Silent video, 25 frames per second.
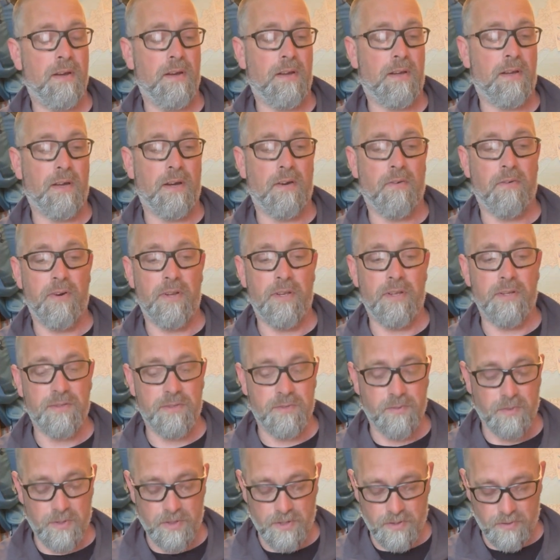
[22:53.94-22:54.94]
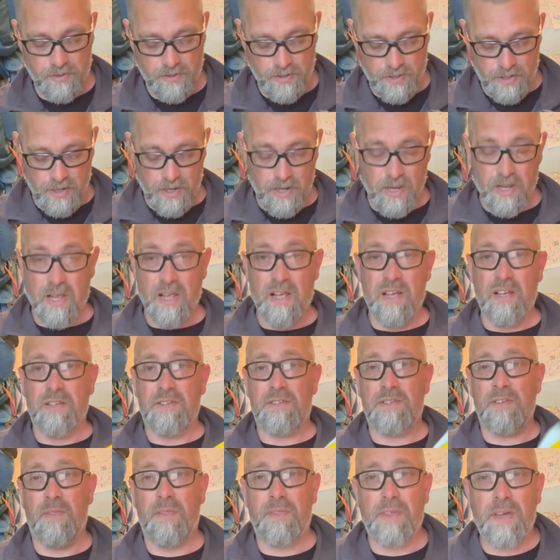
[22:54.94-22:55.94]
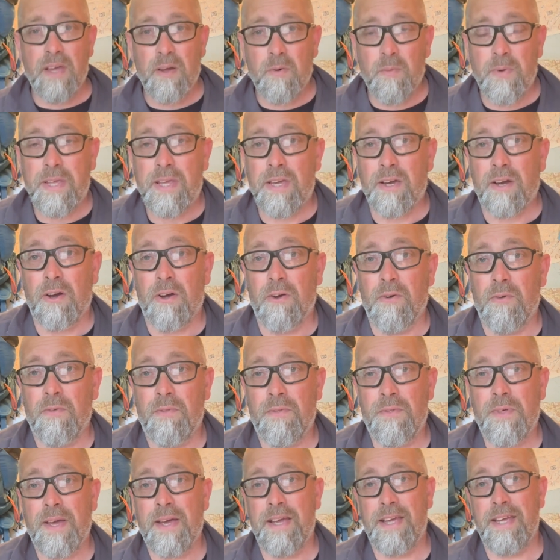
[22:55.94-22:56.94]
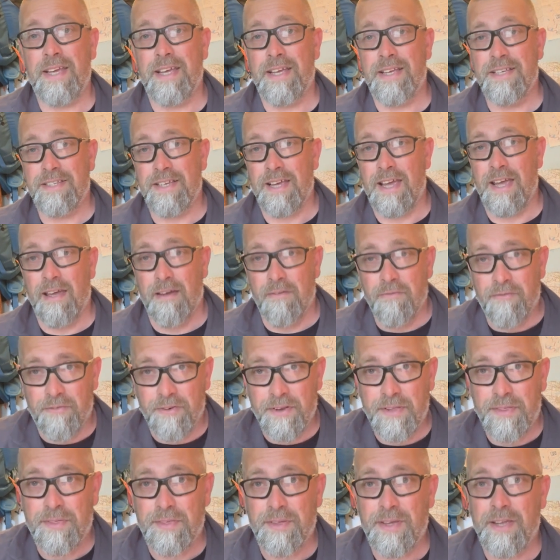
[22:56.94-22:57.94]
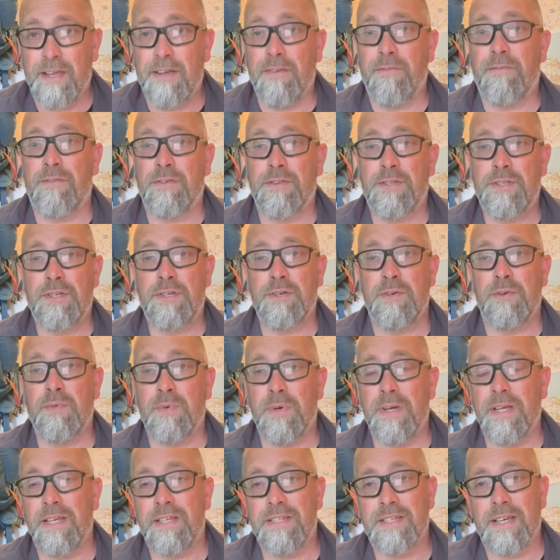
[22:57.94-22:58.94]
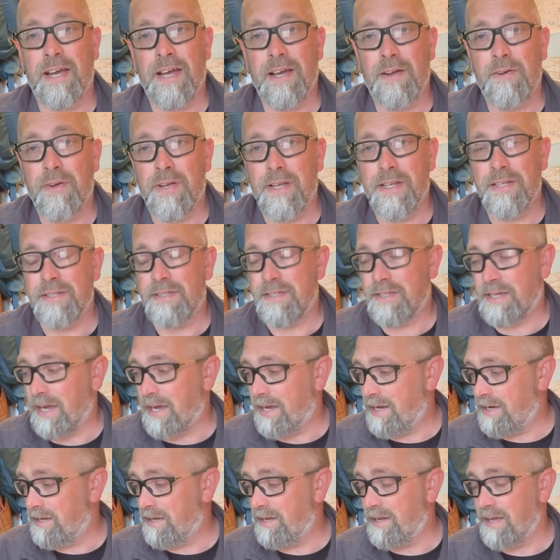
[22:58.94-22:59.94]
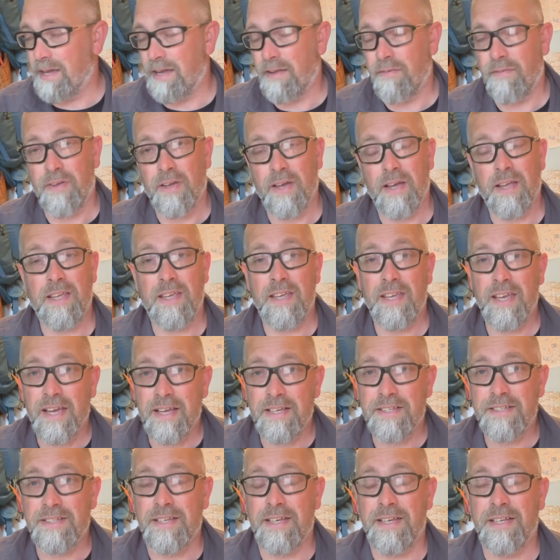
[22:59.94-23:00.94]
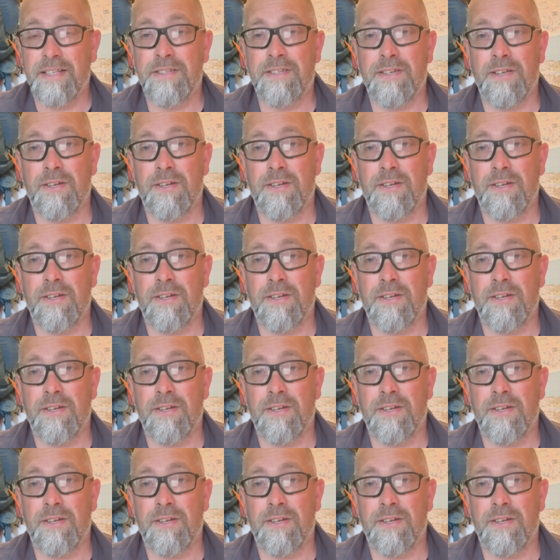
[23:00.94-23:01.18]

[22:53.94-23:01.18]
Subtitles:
curry as well. So there we go. That is everything for 2 weeks out in Scandinavia. Yes, it's a